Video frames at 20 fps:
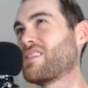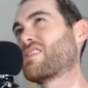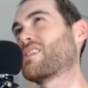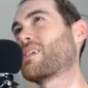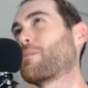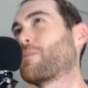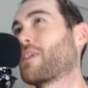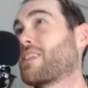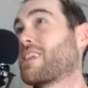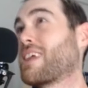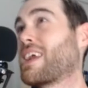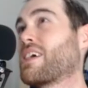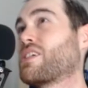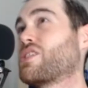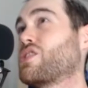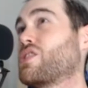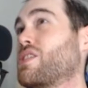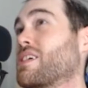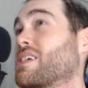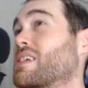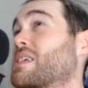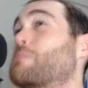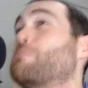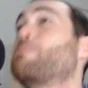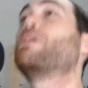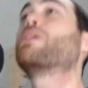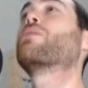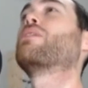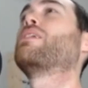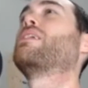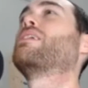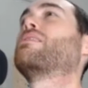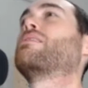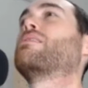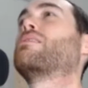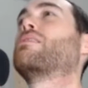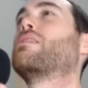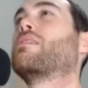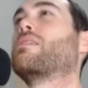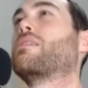something that I should
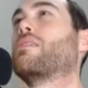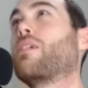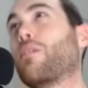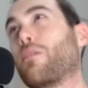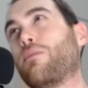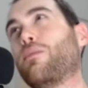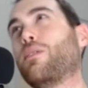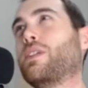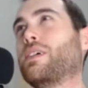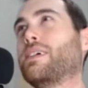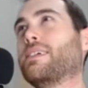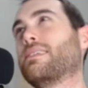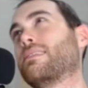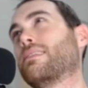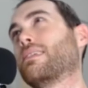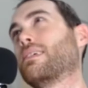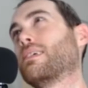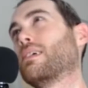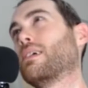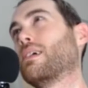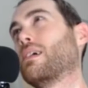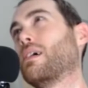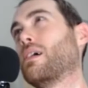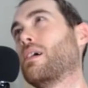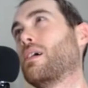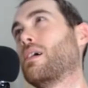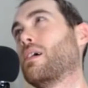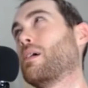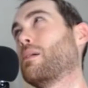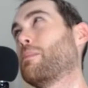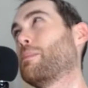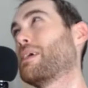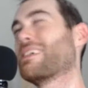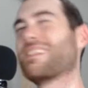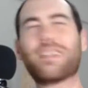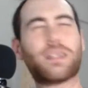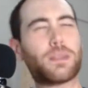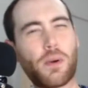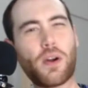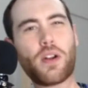experience to the fullest
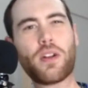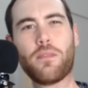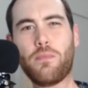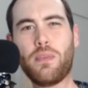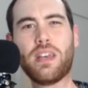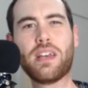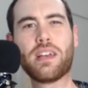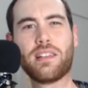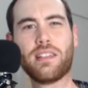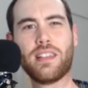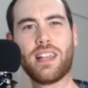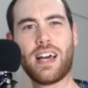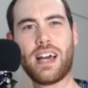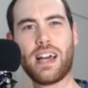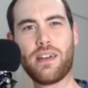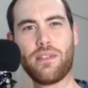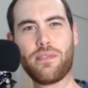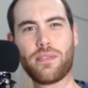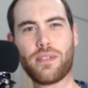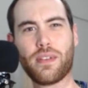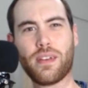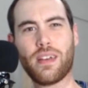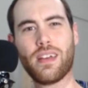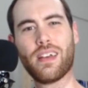because it's part of being alive.